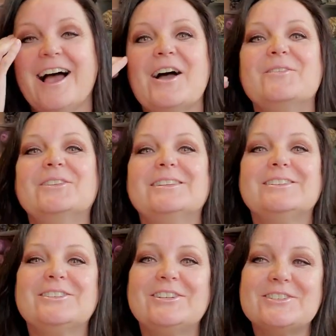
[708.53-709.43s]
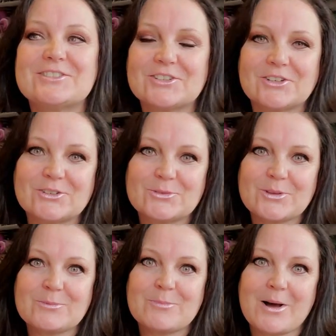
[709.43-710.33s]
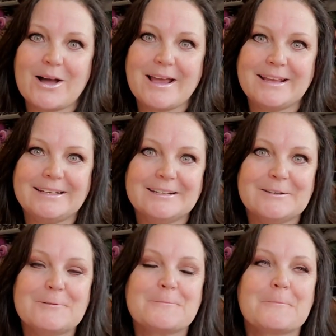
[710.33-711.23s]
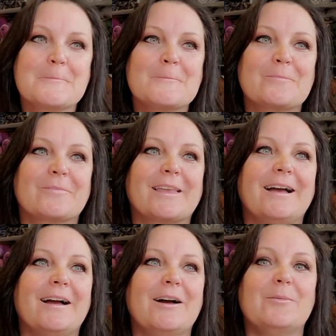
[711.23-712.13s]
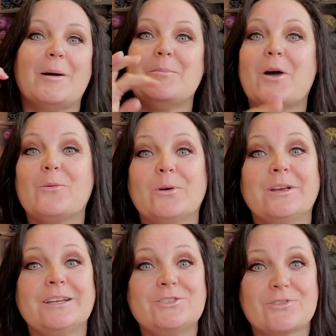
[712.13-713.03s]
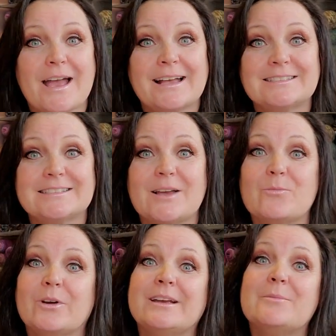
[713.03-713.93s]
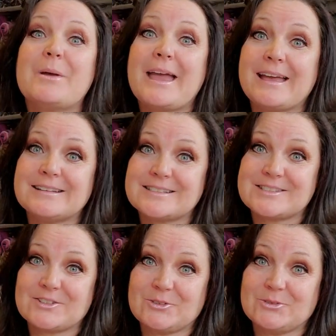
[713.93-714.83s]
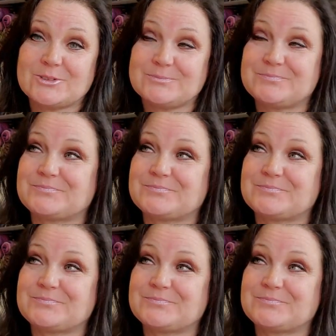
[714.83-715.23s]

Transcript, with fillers: I'm a little concerned with mine. Uh, I'm not wearing a dress. I'm wearing a pantsuit.